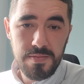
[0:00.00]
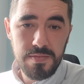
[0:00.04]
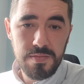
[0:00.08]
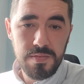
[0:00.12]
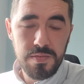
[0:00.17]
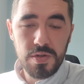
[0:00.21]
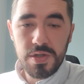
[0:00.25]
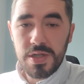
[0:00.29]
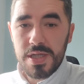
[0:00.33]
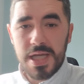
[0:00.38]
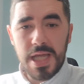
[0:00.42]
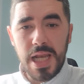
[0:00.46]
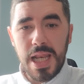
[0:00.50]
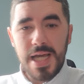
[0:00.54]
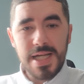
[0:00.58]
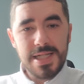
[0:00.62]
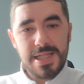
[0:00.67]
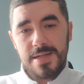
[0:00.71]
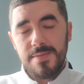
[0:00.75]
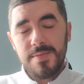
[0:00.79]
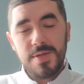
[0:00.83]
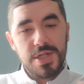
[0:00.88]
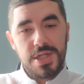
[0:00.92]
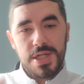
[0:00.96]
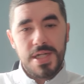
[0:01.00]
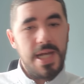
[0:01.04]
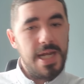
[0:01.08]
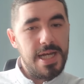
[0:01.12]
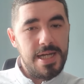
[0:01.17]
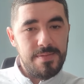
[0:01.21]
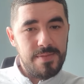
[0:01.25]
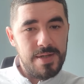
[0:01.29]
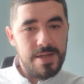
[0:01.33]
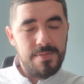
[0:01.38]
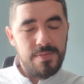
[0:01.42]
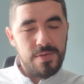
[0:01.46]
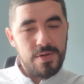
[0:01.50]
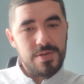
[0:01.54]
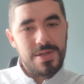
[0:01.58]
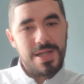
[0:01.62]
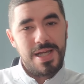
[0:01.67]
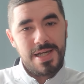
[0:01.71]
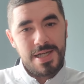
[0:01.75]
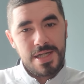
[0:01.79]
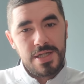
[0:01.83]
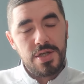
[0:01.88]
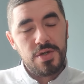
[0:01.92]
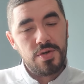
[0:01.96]
Wouldn't class them as an enemy, but
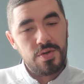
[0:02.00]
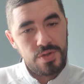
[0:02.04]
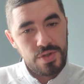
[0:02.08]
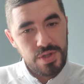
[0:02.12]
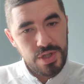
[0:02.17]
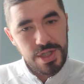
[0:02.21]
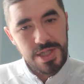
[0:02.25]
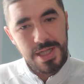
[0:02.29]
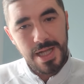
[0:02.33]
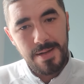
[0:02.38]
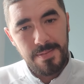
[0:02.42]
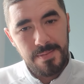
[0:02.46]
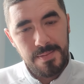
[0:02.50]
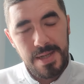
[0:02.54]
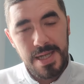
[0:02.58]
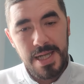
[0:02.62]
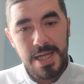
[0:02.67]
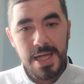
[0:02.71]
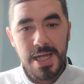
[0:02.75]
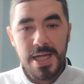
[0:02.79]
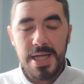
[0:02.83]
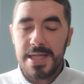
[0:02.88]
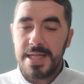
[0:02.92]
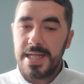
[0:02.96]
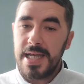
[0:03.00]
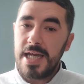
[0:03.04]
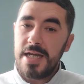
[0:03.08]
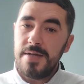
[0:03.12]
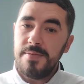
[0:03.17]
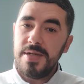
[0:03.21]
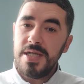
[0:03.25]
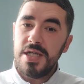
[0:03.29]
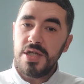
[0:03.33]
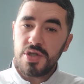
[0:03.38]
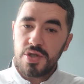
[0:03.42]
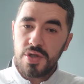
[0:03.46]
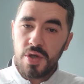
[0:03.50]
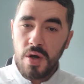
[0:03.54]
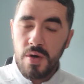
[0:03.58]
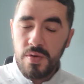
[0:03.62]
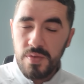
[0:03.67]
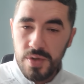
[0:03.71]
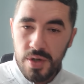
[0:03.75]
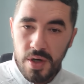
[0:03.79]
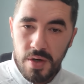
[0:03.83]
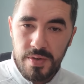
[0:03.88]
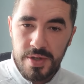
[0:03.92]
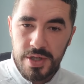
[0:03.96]
like, you understand me. The enemy you
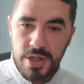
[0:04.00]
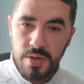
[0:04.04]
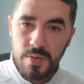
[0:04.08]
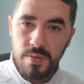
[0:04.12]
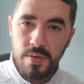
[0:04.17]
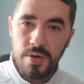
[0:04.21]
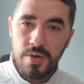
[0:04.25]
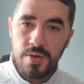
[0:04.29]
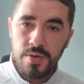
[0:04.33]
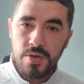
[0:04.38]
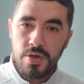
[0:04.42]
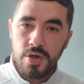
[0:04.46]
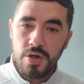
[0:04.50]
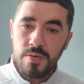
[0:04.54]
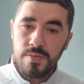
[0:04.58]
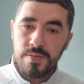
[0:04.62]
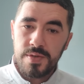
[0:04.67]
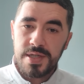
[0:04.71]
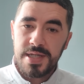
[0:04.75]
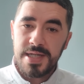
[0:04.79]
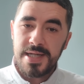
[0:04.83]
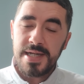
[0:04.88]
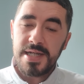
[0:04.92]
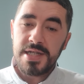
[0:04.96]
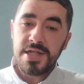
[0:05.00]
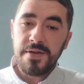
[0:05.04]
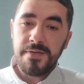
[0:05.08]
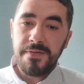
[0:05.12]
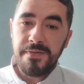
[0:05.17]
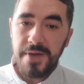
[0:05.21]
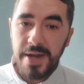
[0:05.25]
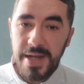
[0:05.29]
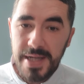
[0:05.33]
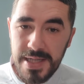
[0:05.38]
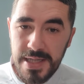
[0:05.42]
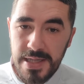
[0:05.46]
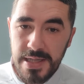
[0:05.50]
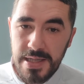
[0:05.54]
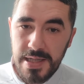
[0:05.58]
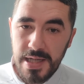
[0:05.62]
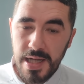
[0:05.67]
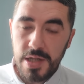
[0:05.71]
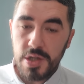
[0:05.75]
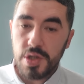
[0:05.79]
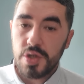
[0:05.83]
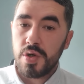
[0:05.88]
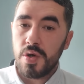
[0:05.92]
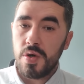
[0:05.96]
don't know is the one who comes to you as a friend
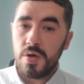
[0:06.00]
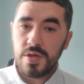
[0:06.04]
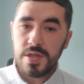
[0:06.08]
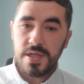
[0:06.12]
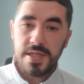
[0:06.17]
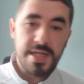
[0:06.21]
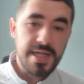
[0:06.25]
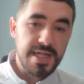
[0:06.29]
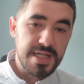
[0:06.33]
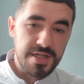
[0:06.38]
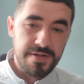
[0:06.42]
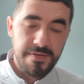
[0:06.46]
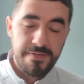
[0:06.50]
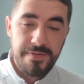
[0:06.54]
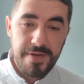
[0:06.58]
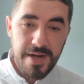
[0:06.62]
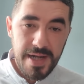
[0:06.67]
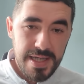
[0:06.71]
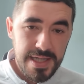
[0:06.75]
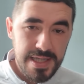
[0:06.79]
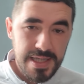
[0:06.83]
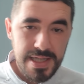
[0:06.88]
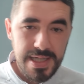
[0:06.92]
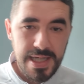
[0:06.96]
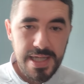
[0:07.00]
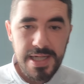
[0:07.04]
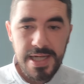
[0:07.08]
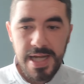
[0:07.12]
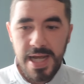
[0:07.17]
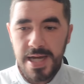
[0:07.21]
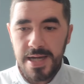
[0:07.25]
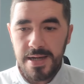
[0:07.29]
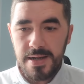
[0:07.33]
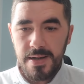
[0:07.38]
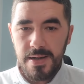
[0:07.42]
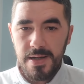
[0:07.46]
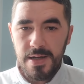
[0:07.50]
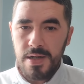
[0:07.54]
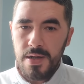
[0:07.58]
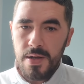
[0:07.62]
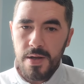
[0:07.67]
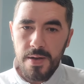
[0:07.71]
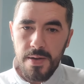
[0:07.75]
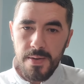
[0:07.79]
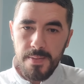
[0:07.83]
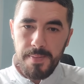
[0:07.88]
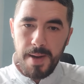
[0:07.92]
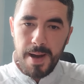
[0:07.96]
and talks to you as a friend and then
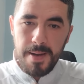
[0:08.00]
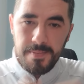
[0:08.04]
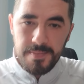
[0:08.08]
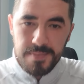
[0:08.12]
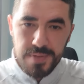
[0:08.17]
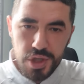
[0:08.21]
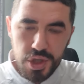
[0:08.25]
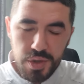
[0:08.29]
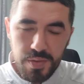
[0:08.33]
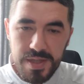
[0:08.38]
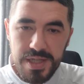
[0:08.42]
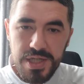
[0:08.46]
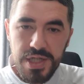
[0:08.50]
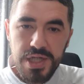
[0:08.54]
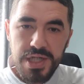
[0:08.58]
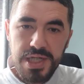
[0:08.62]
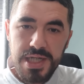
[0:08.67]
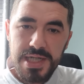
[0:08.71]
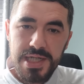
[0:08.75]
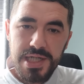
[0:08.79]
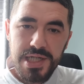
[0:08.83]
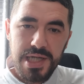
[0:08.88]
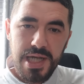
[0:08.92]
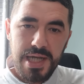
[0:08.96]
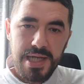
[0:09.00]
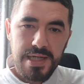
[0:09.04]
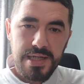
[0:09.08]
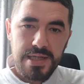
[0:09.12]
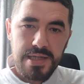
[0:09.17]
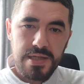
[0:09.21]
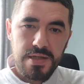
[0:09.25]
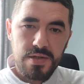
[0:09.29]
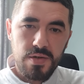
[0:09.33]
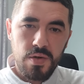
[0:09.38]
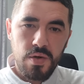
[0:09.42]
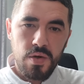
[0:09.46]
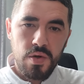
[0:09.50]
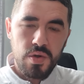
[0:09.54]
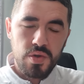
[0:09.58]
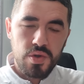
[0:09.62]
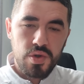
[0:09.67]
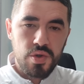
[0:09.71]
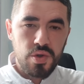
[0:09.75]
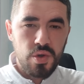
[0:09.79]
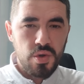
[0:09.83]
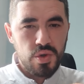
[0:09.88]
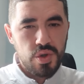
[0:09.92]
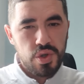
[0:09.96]
bam, switches in a second or
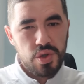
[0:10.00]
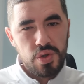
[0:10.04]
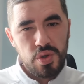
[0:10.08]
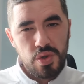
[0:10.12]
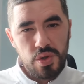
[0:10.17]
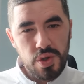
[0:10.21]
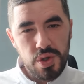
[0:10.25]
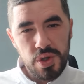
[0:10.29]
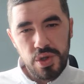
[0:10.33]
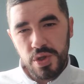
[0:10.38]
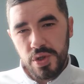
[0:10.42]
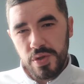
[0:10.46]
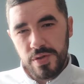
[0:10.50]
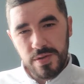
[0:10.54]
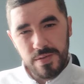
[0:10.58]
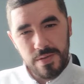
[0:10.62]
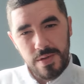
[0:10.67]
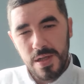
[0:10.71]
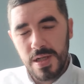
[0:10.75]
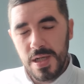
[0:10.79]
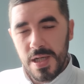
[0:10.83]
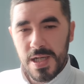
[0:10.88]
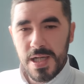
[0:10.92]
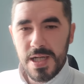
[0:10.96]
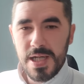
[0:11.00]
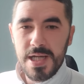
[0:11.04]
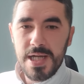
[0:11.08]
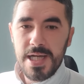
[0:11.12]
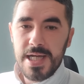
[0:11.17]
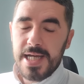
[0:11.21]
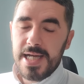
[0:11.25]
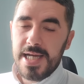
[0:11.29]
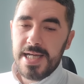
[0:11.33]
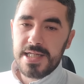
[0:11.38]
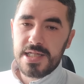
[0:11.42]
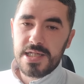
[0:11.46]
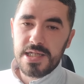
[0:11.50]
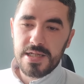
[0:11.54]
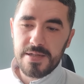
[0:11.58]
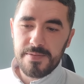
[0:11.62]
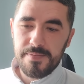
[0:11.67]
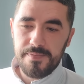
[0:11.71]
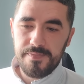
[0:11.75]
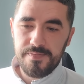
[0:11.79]
does something to just, it's,